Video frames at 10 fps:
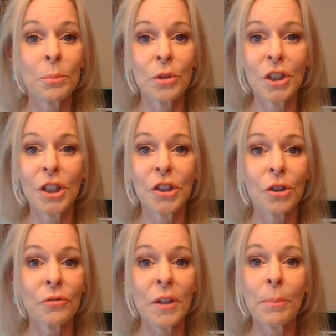appreciate your
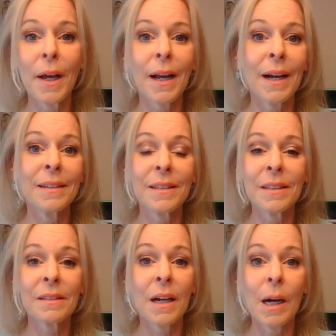feedback,
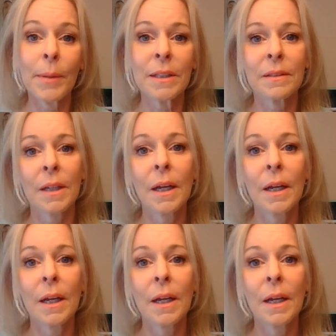ideas, comments,